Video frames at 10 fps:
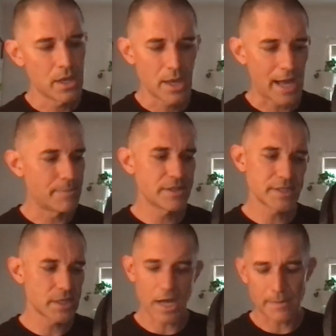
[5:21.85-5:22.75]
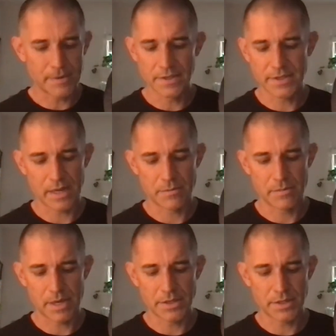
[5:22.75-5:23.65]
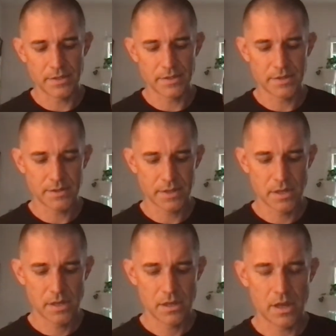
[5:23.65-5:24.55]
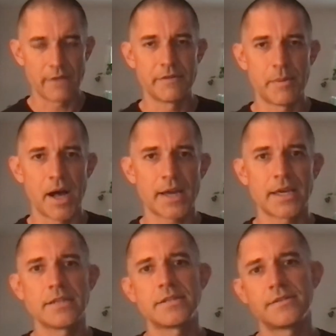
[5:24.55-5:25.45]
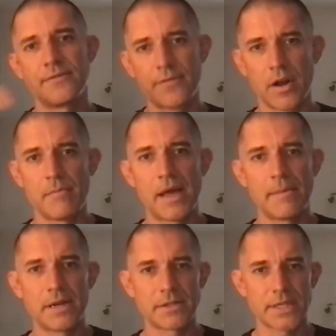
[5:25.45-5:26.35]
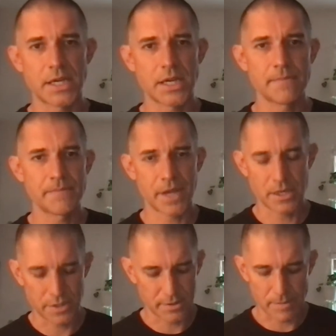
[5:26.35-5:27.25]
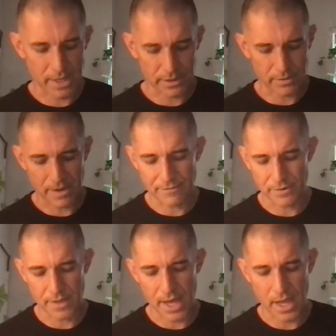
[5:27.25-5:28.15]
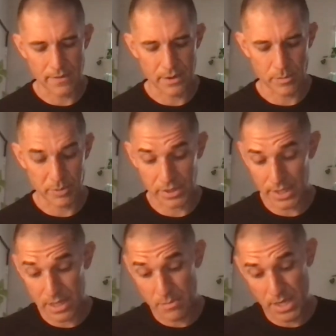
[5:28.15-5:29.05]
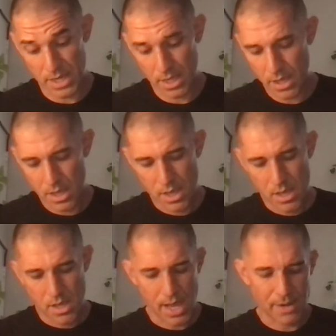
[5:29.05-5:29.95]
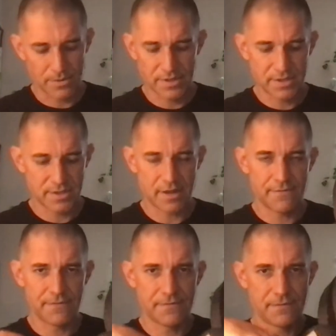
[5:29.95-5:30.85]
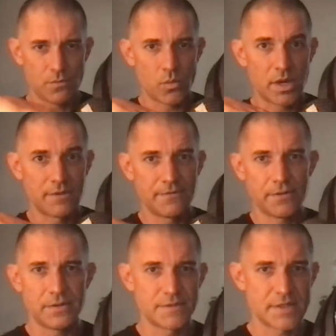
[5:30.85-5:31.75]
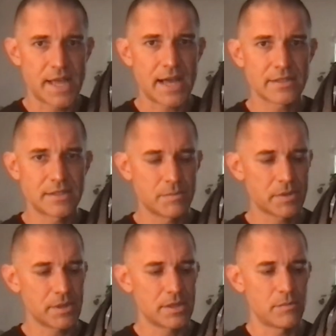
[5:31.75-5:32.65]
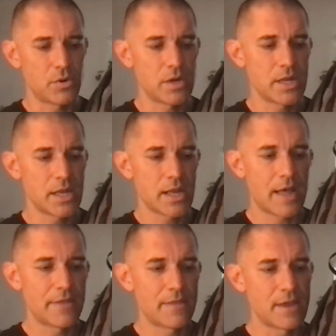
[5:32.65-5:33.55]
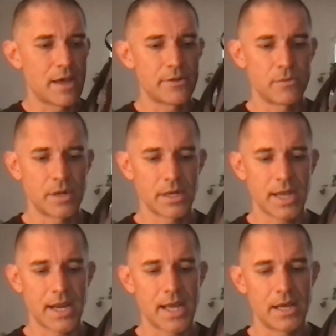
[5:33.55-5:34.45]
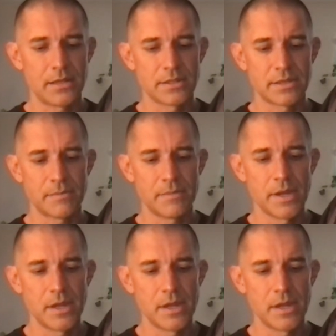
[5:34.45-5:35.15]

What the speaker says: I basically copied the same dimensions of the pockets from MLD and just modeled them after that, and they were plenty big. I would stuff one full of snacks typically in the morning, and then the other one kind of held some